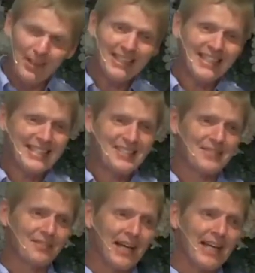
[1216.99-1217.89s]
his
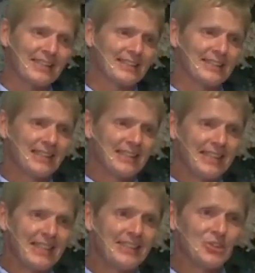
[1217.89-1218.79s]
light
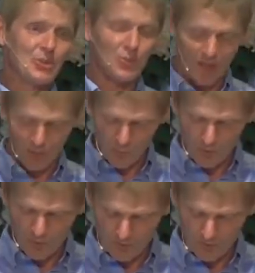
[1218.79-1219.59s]
into our world.